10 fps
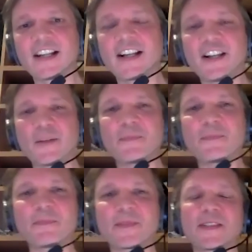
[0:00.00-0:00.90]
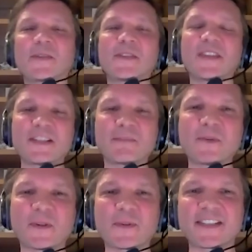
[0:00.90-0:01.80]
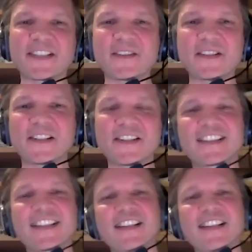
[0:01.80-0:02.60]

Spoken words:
So this book was serialized